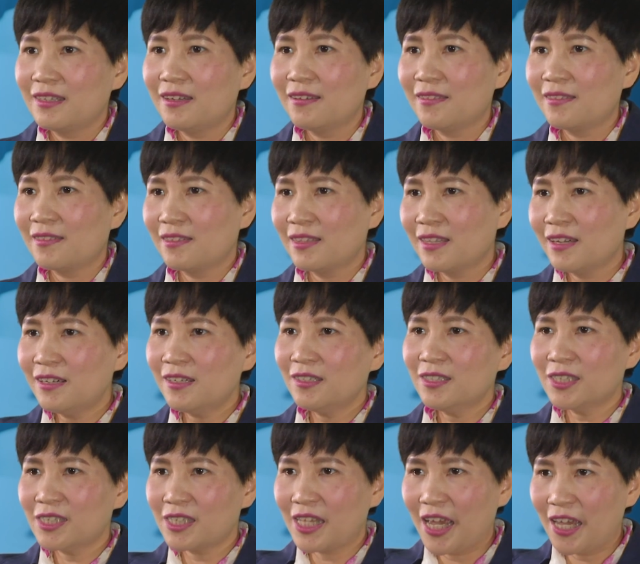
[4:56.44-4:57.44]
The
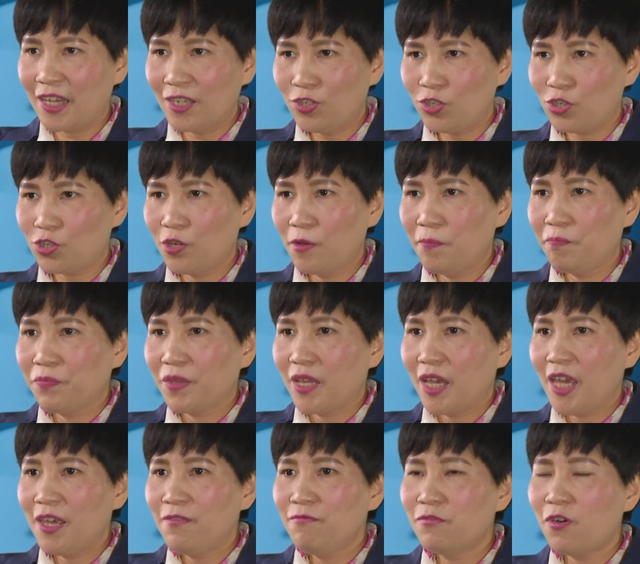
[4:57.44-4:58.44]
third stage
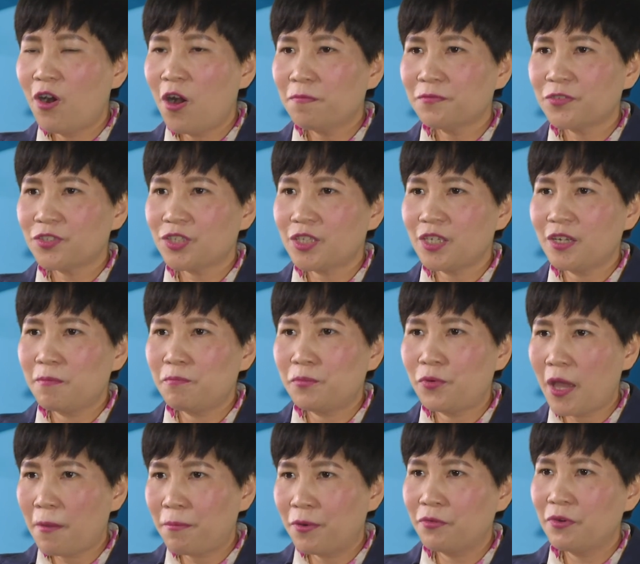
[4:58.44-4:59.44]
involves the
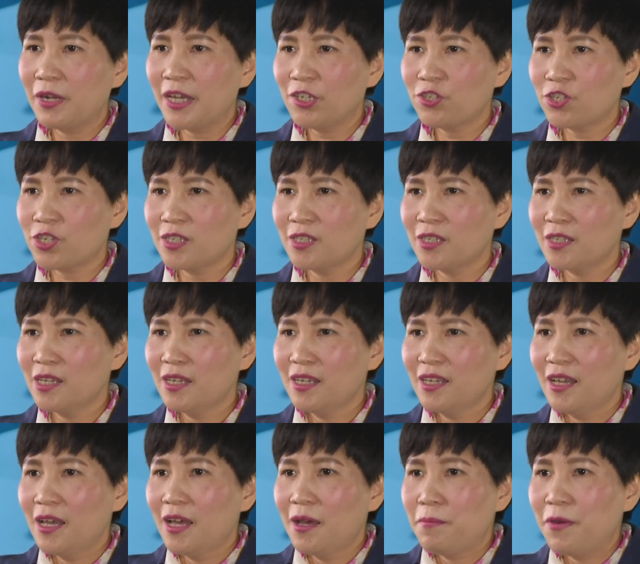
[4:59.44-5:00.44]
preparation,
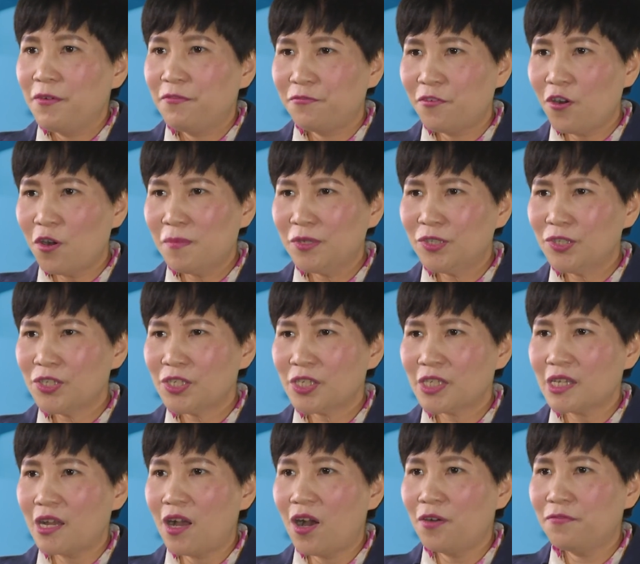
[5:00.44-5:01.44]

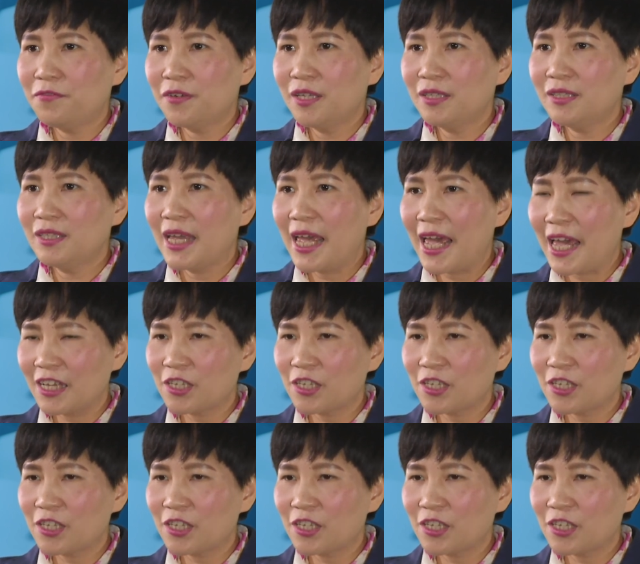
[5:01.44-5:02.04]
performance of an